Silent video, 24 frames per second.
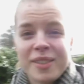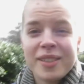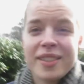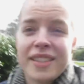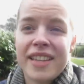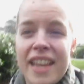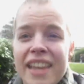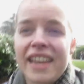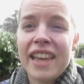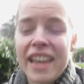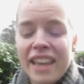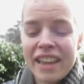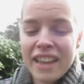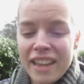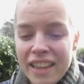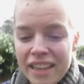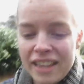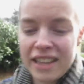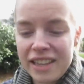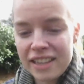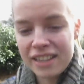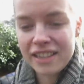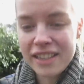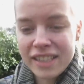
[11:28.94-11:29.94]
today
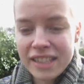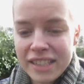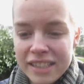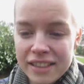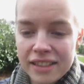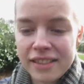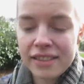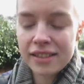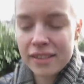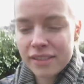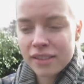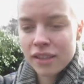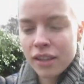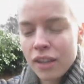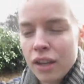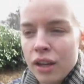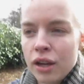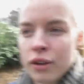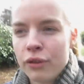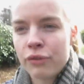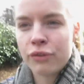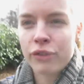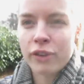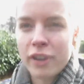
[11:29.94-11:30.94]
it is
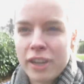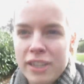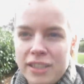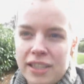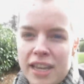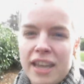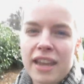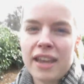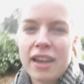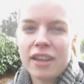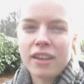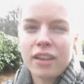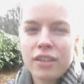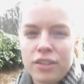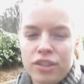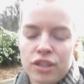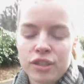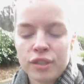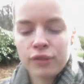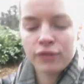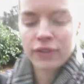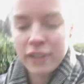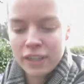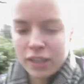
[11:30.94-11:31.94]
Friday and I
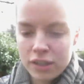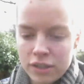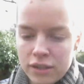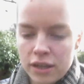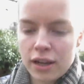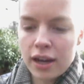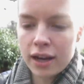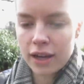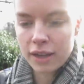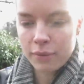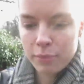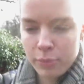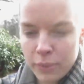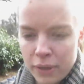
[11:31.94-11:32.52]
just finished at